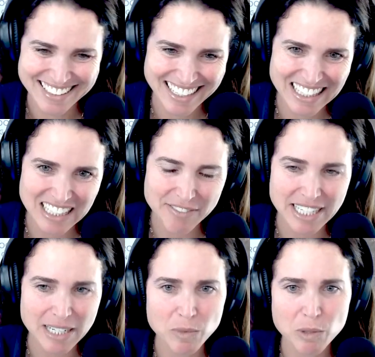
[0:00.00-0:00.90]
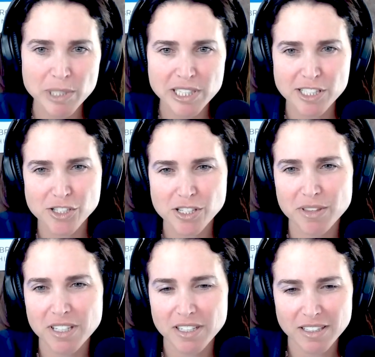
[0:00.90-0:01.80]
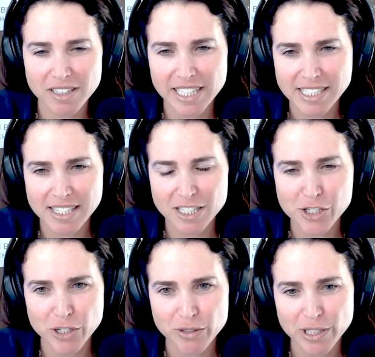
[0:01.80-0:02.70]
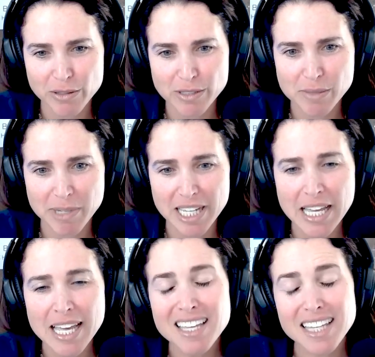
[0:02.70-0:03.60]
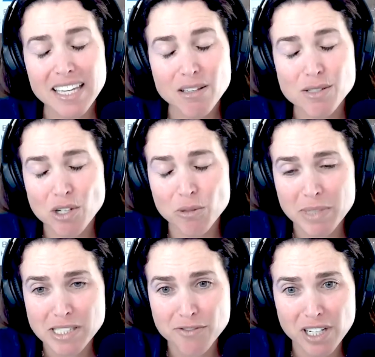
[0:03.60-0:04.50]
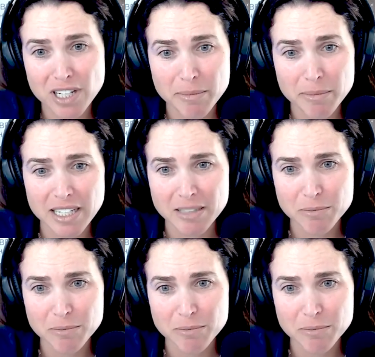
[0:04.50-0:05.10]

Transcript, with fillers: I love that. And we'll put the, sh- the links in the show notes. But thank you so much for coming on,